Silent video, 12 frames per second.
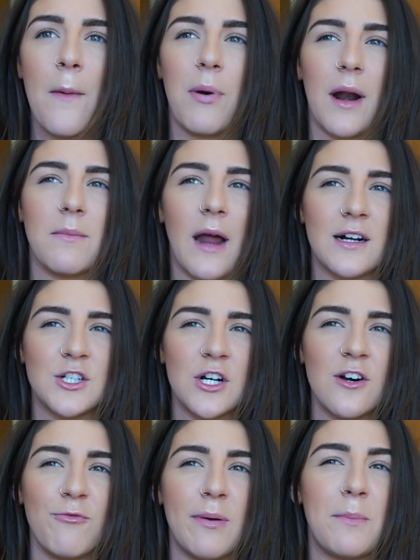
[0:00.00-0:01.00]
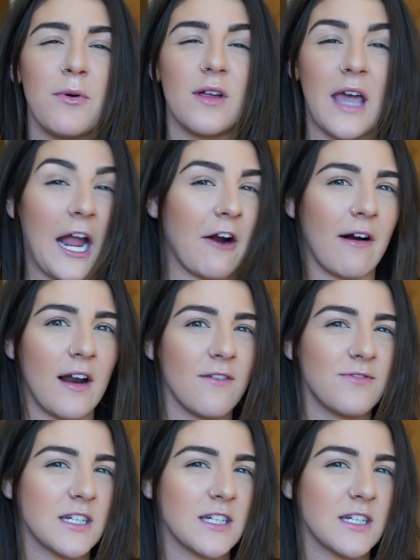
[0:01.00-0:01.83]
but I'm not sure if people care enough